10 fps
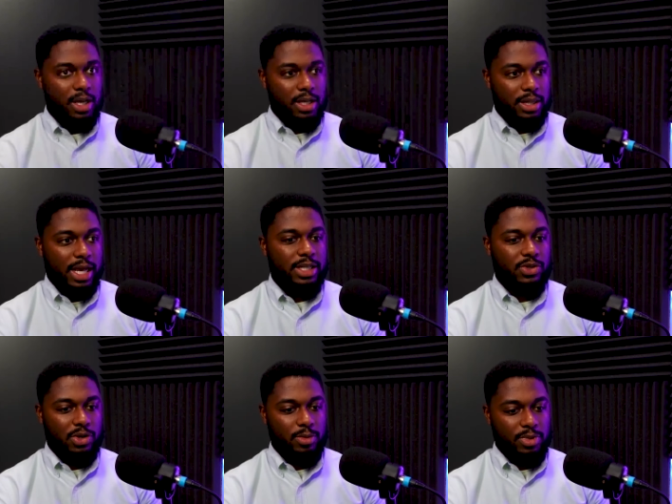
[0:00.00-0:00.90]
that's
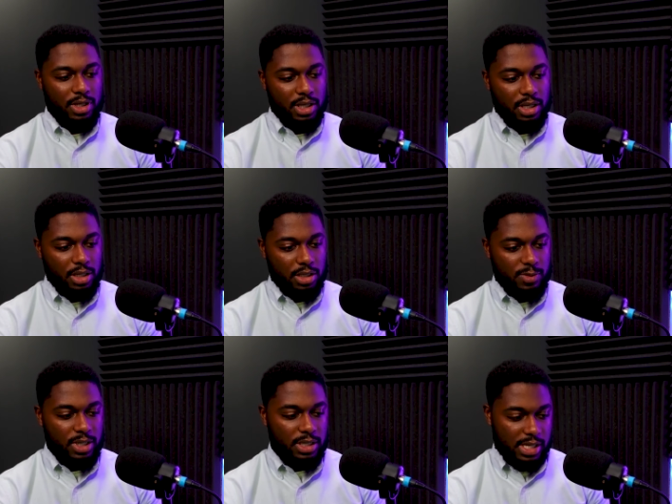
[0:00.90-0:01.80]
going to be the key
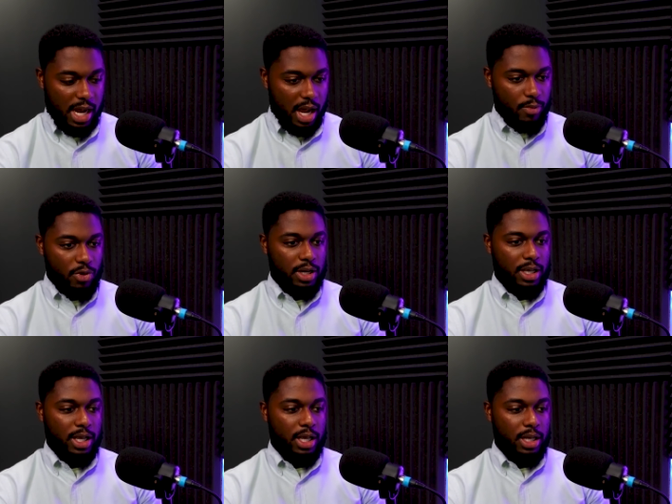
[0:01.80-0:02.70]
spending time on it
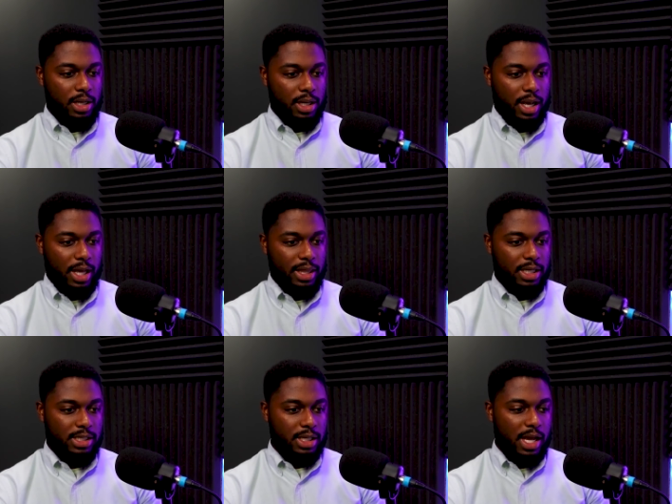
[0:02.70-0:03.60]
and i think
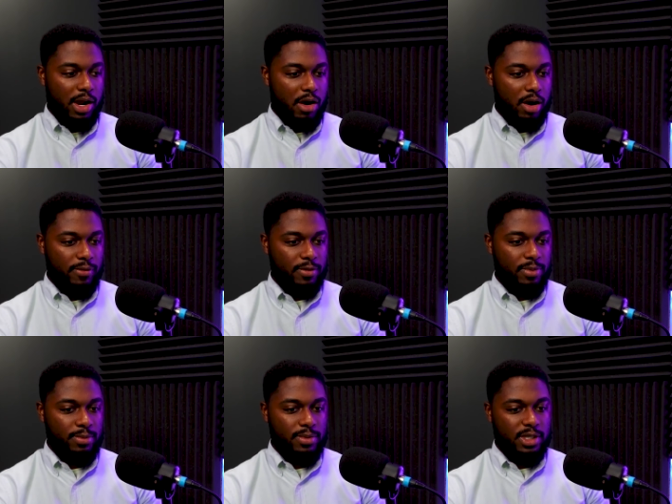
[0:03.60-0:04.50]
it's a lot harder for
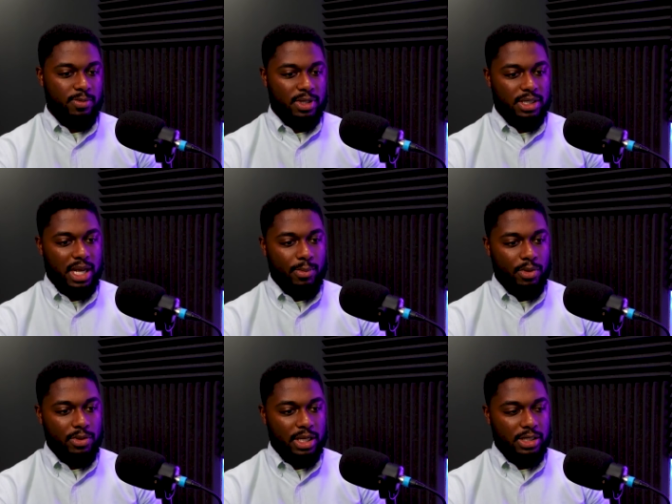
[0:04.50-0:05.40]
people to spend time on
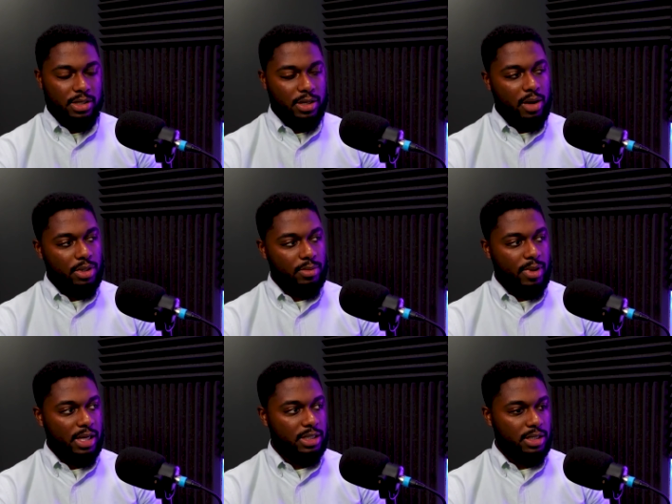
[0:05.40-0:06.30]
things they're not really
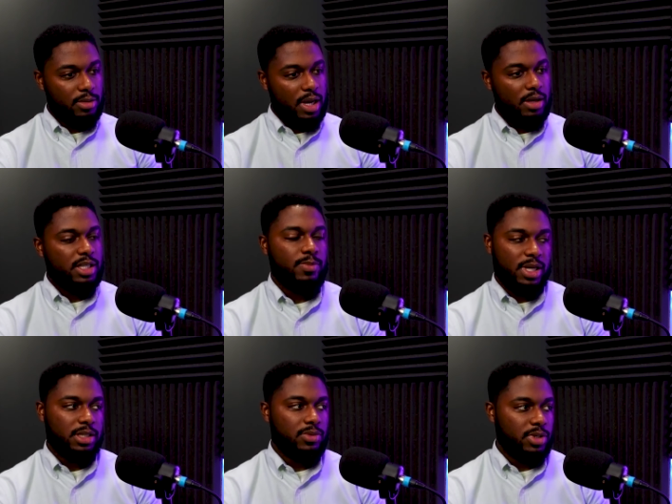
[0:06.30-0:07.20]
passionate about
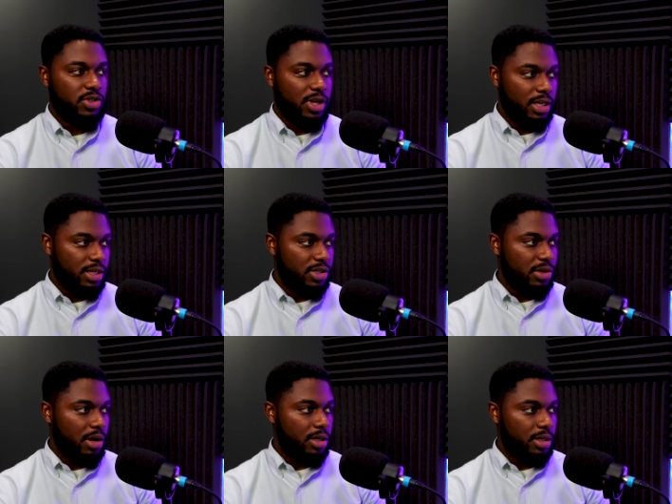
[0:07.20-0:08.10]
especially when you're trying to get
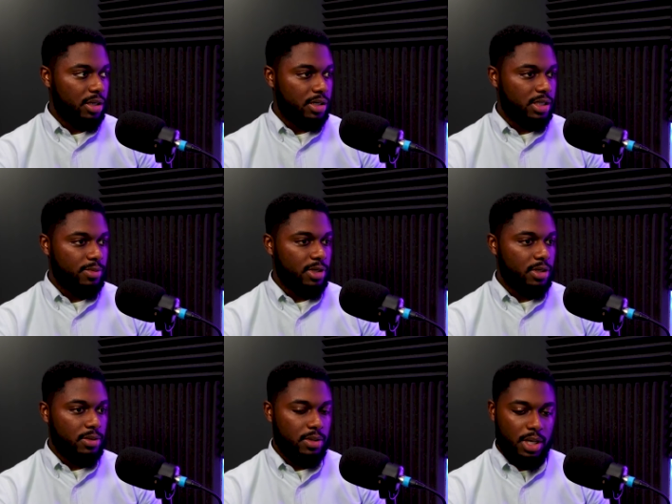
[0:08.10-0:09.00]
started and learn something
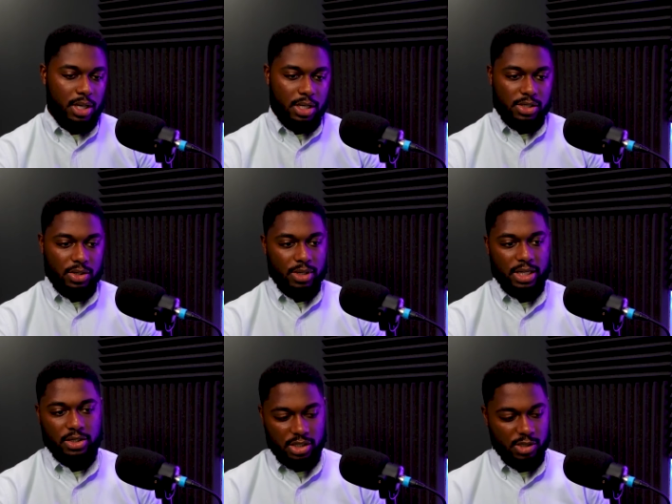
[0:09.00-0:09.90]
new so
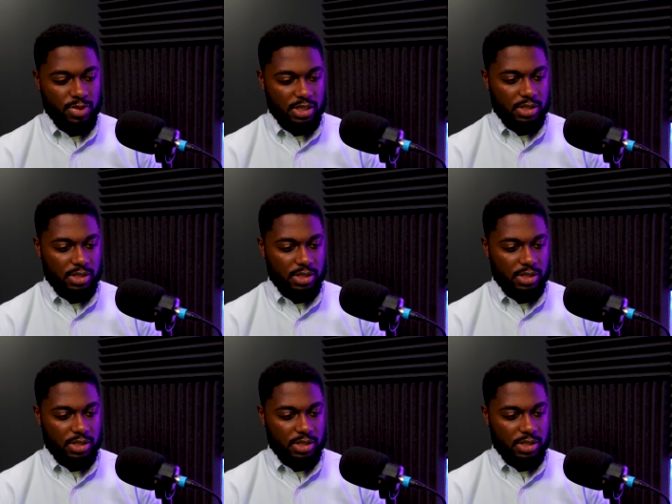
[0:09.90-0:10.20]
like just spend some